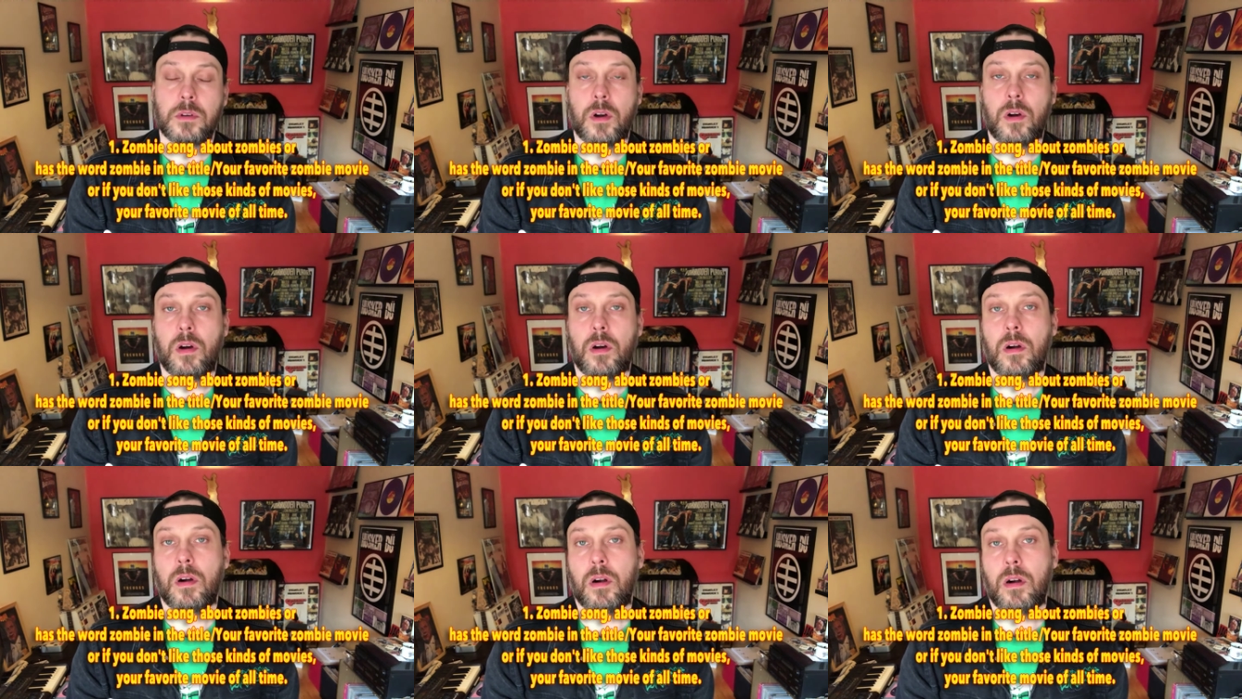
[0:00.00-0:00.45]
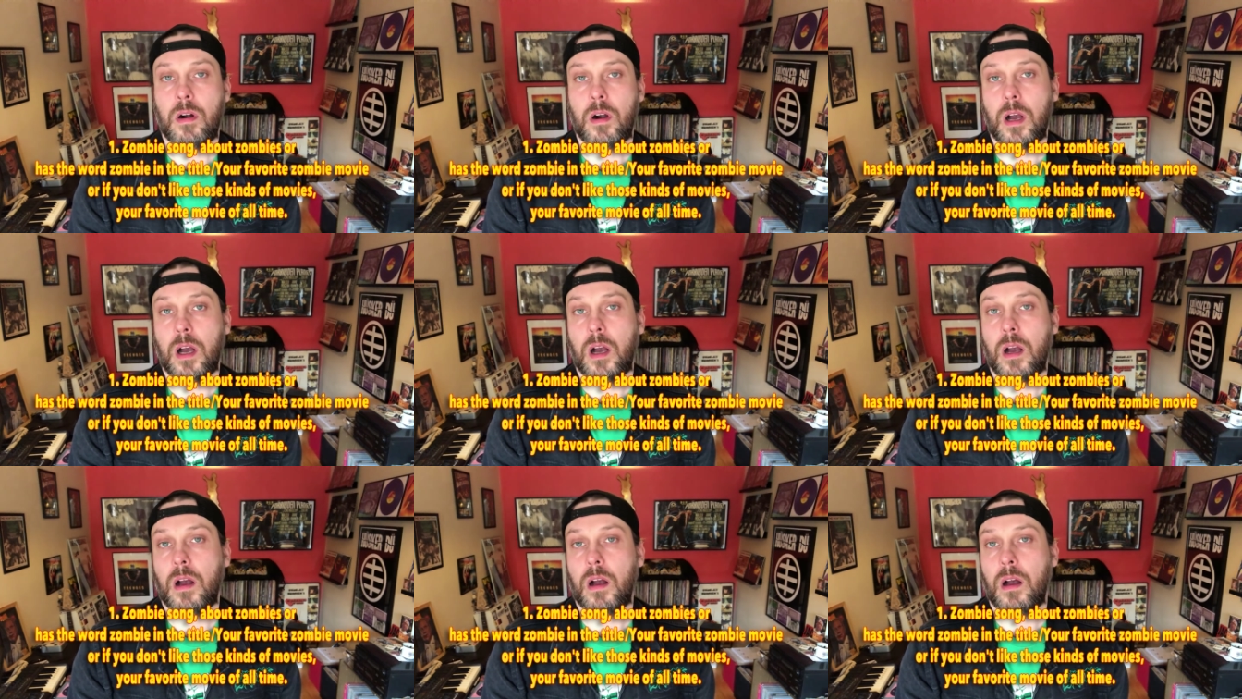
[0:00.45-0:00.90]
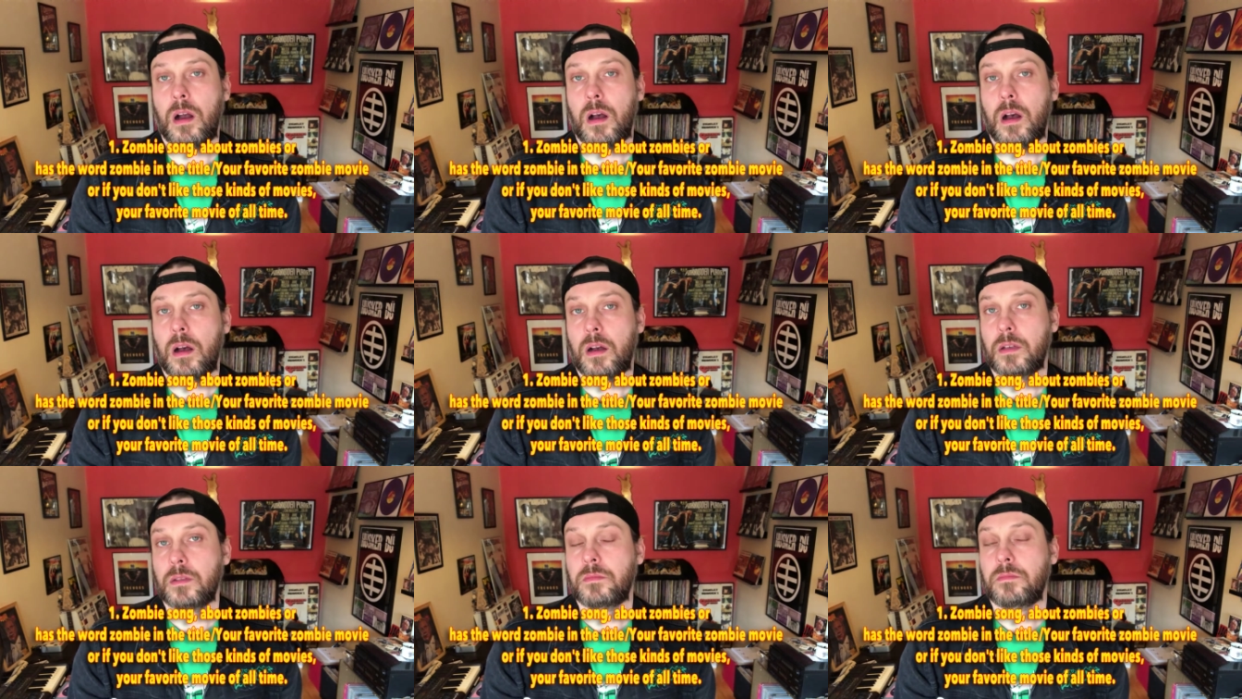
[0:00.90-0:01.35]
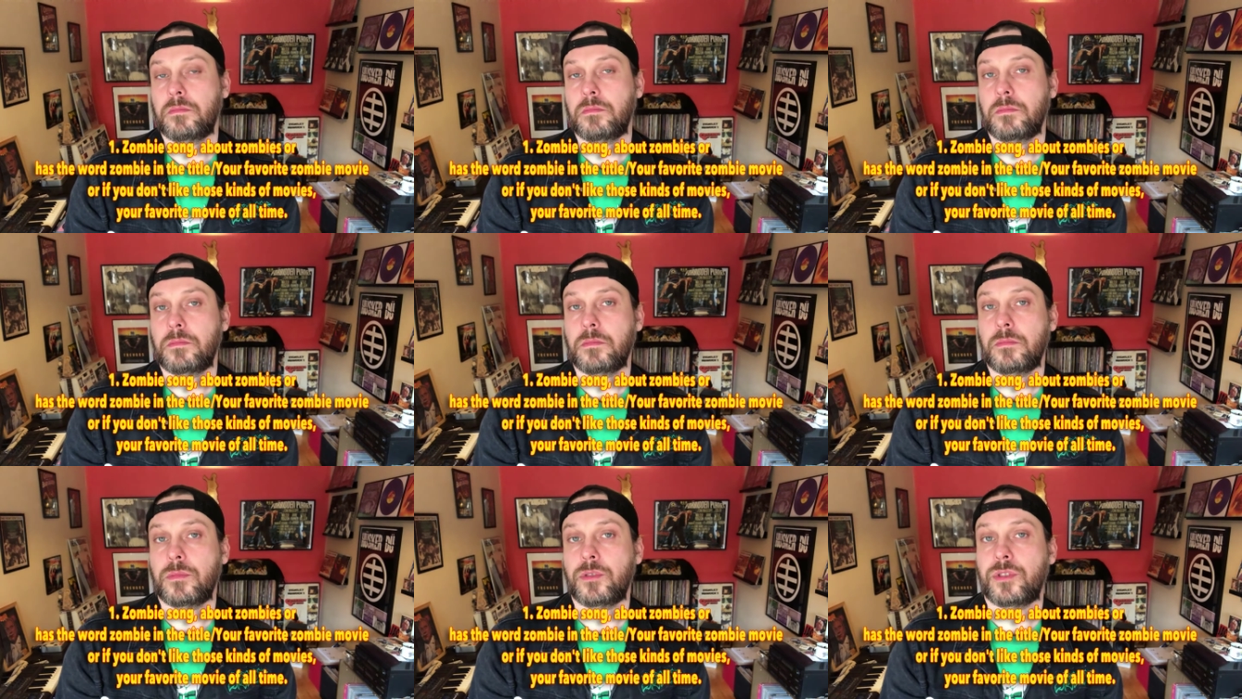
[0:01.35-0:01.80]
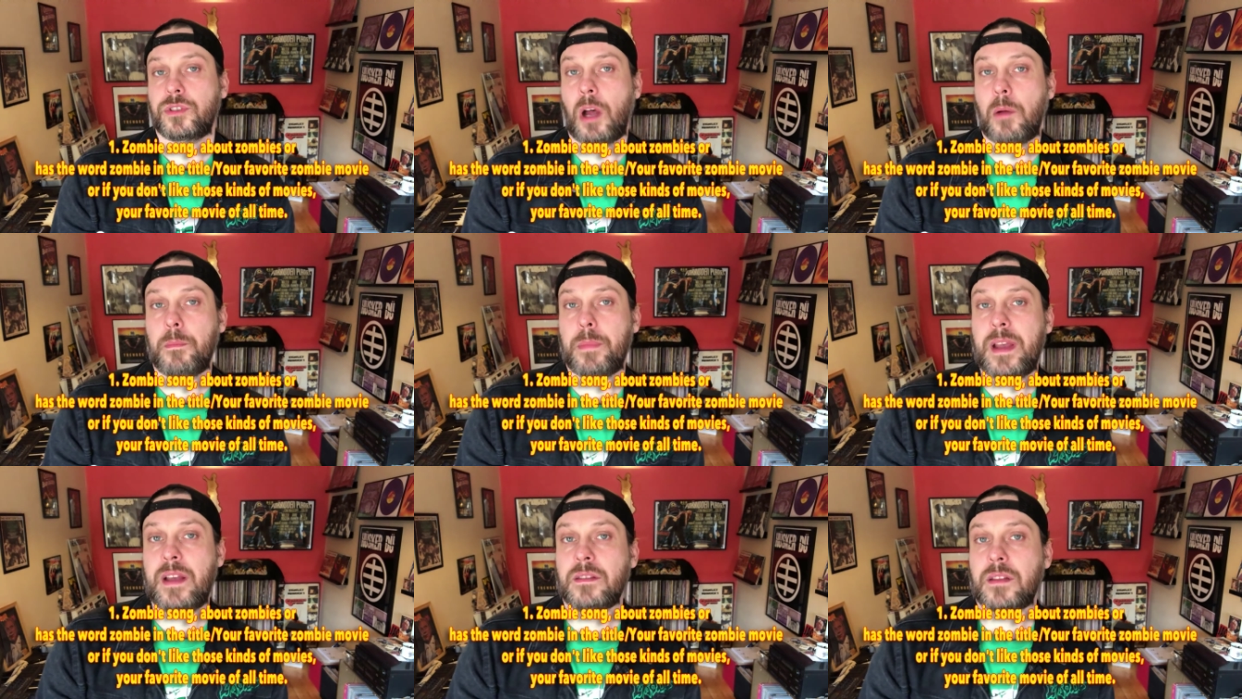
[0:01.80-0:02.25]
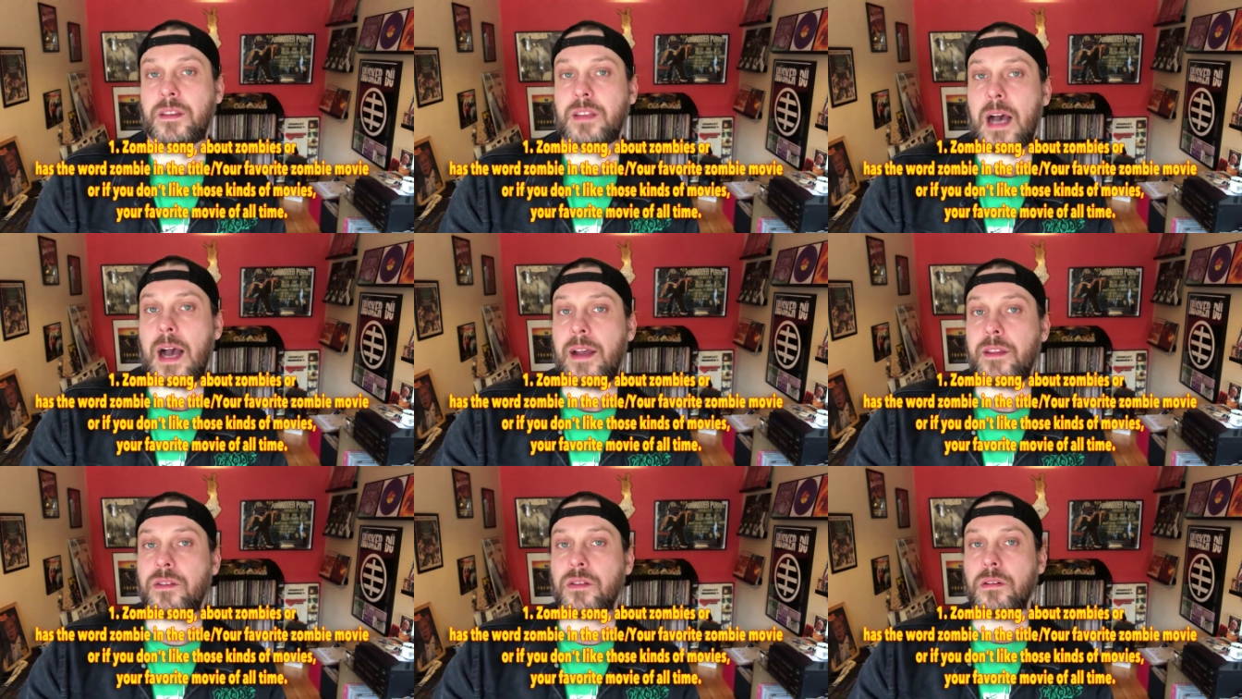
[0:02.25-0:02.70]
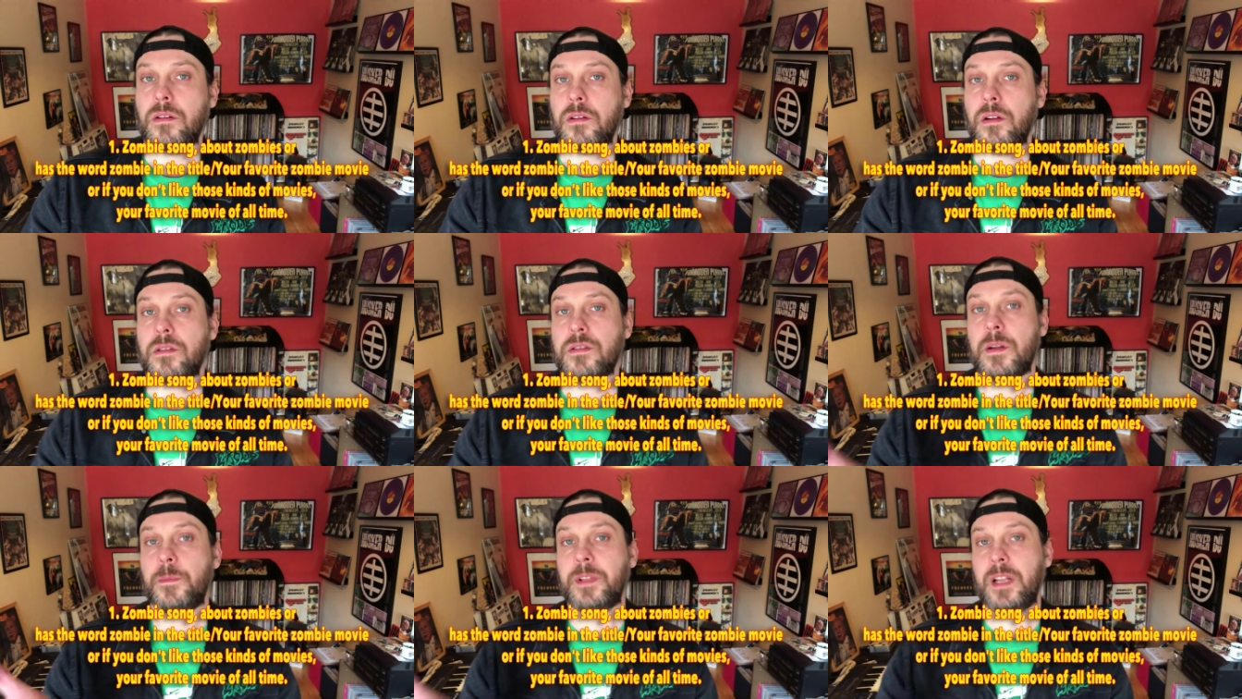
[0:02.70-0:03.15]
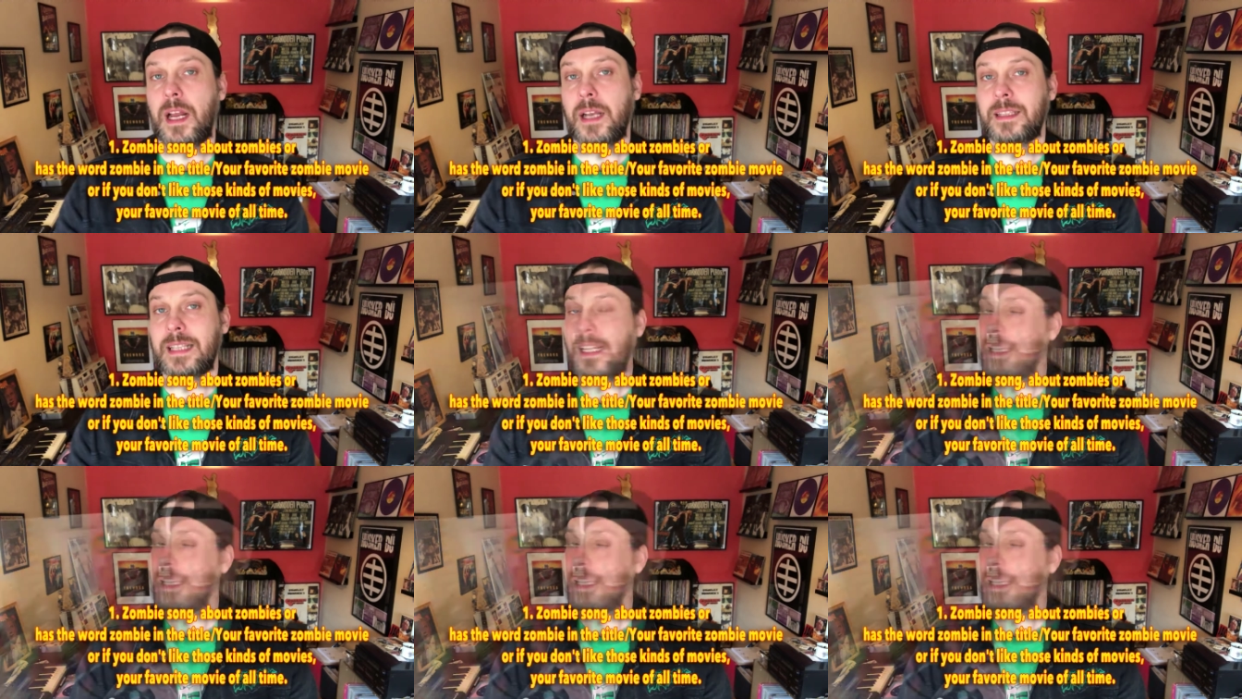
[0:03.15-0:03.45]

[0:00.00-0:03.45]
or uh, zombie in the title or something like